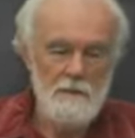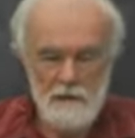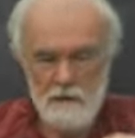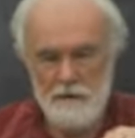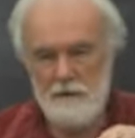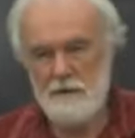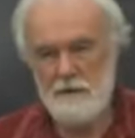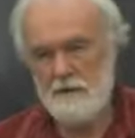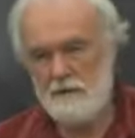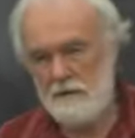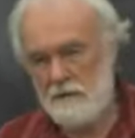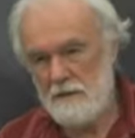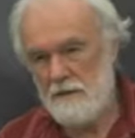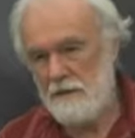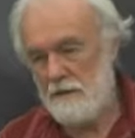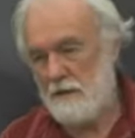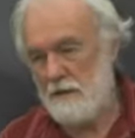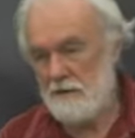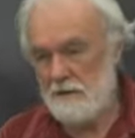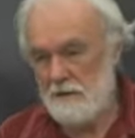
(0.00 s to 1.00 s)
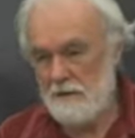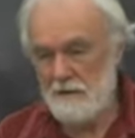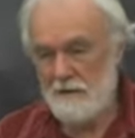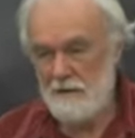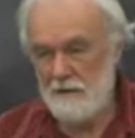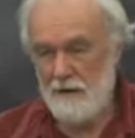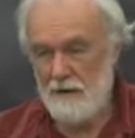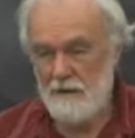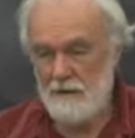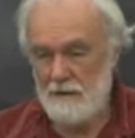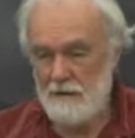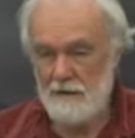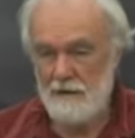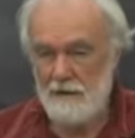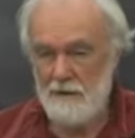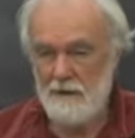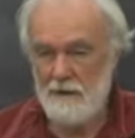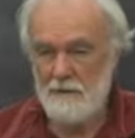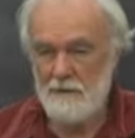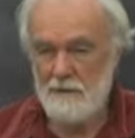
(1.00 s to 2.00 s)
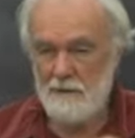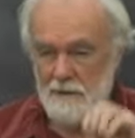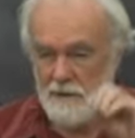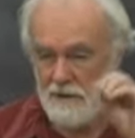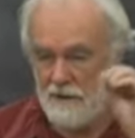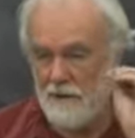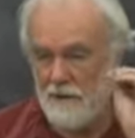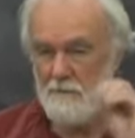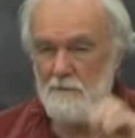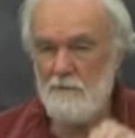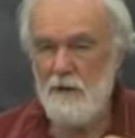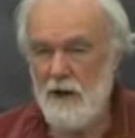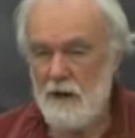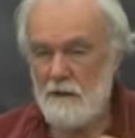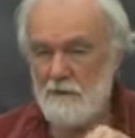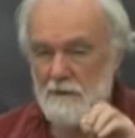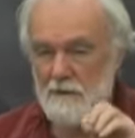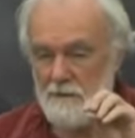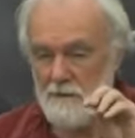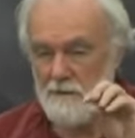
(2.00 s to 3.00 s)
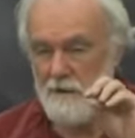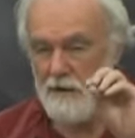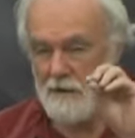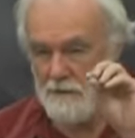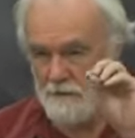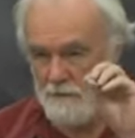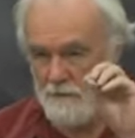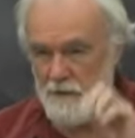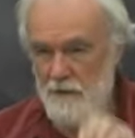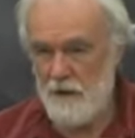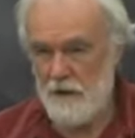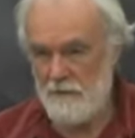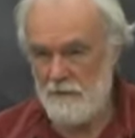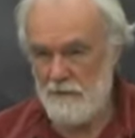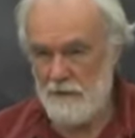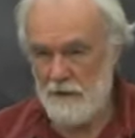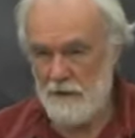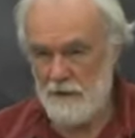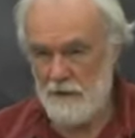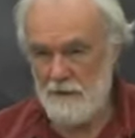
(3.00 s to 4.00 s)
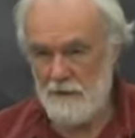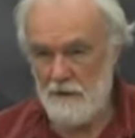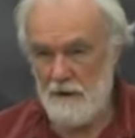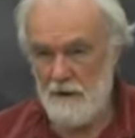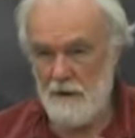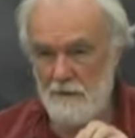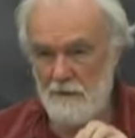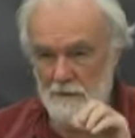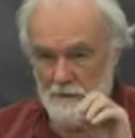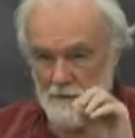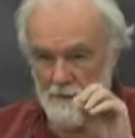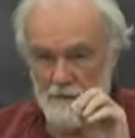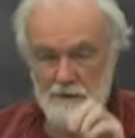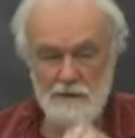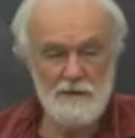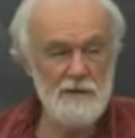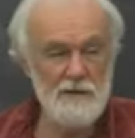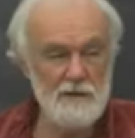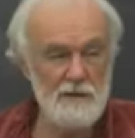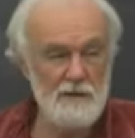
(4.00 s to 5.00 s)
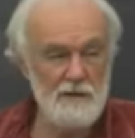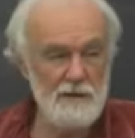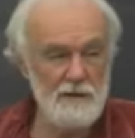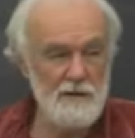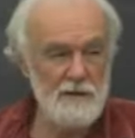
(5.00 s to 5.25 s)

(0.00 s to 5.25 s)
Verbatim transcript: what I think is clearly articulated here, which is the impact on the rate of profit of shrinking